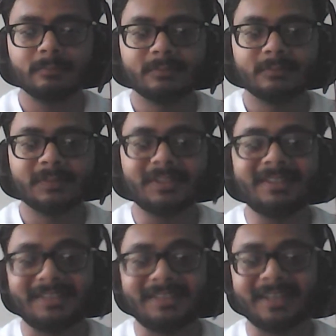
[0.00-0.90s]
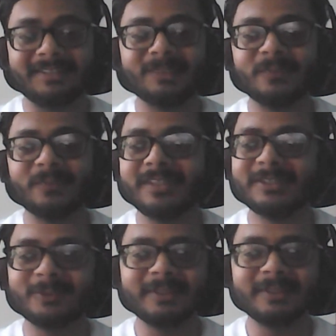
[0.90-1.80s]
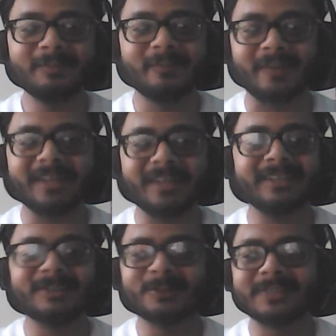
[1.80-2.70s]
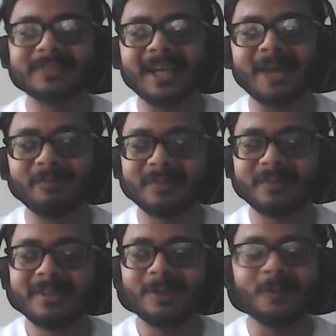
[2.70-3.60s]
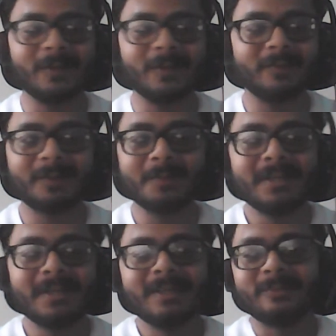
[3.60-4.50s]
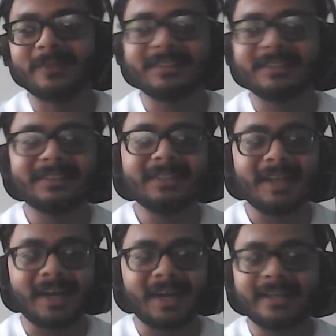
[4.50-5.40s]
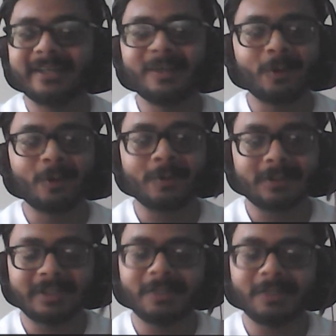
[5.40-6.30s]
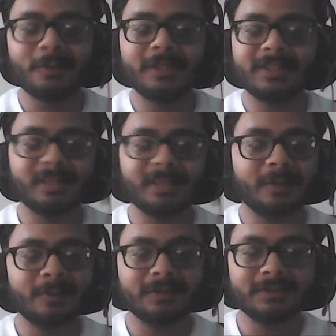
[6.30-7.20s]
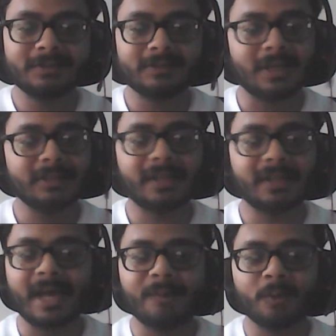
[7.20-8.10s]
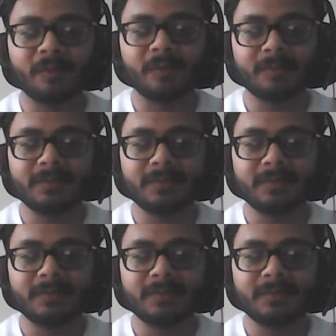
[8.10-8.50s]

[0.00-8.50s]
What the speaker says: See, that's a funny story. Why I chose app over web. First thing, I didn't know anything about either app or web,